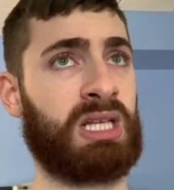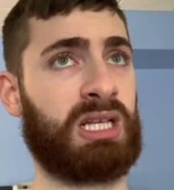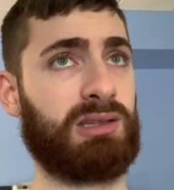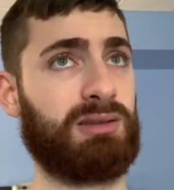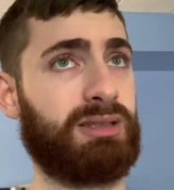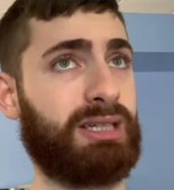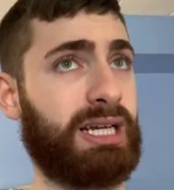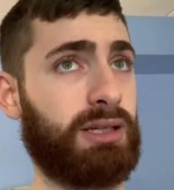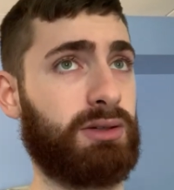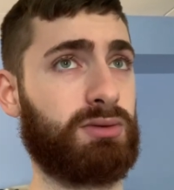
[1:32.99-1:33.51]

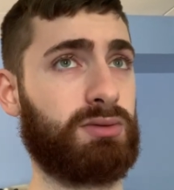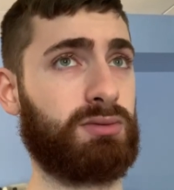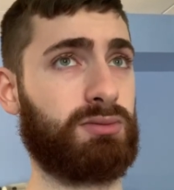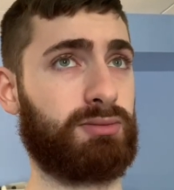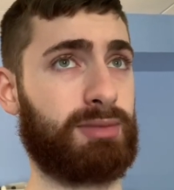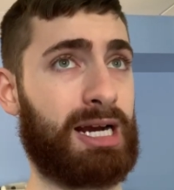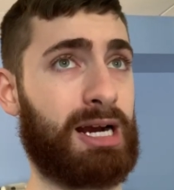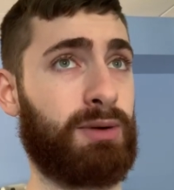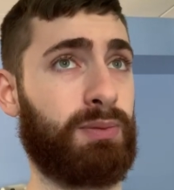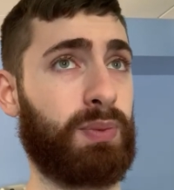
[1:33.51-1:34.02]
late
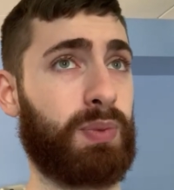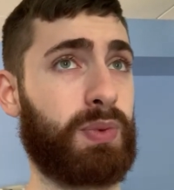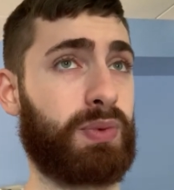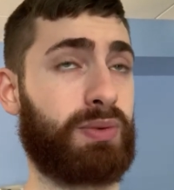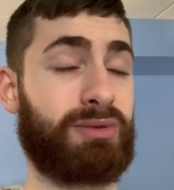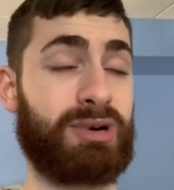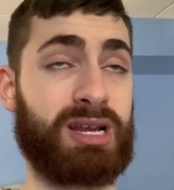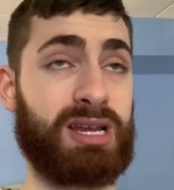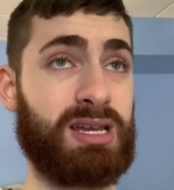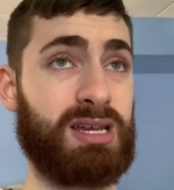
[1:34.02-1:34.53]
round
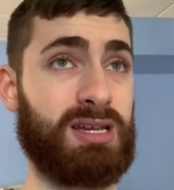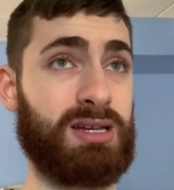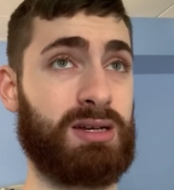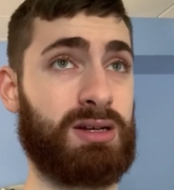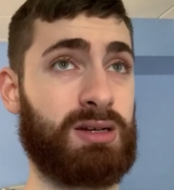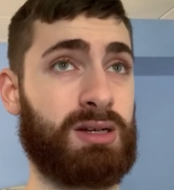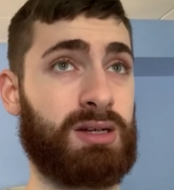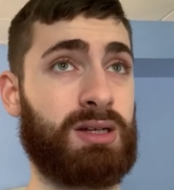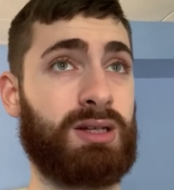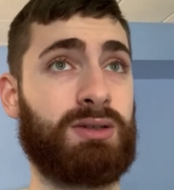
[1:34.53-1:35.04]
3,
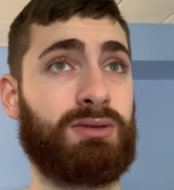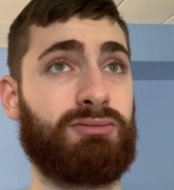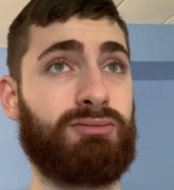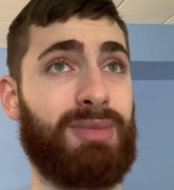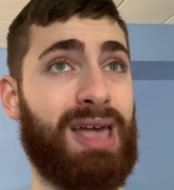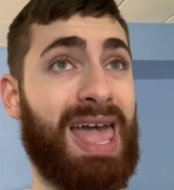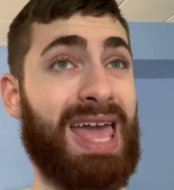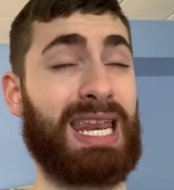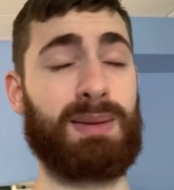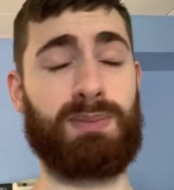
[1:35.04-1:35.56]

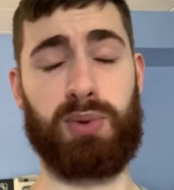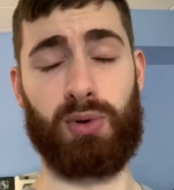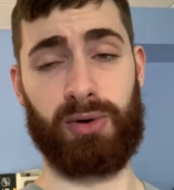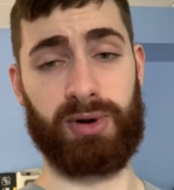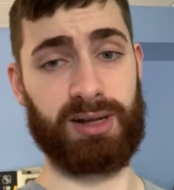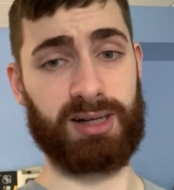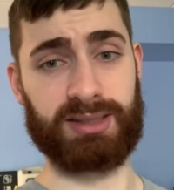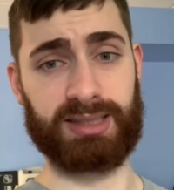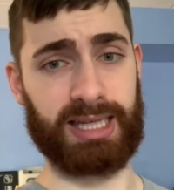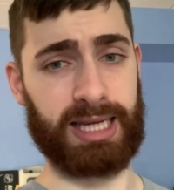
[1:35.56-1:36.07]
any
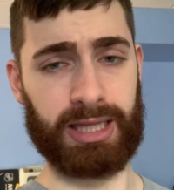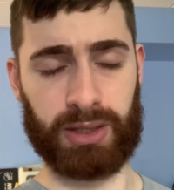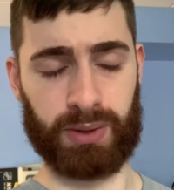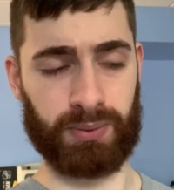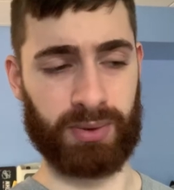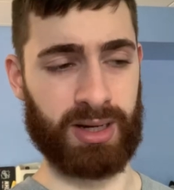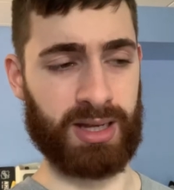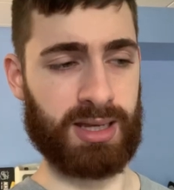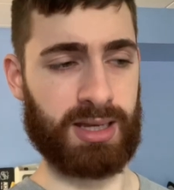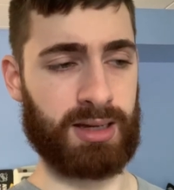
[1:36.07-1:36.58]
point on day
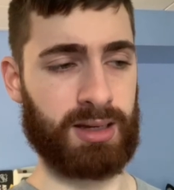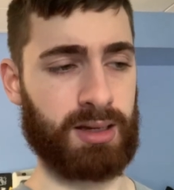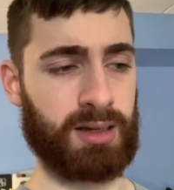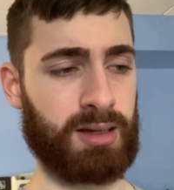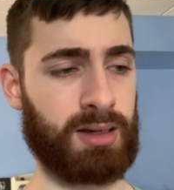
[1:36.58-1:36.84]
3.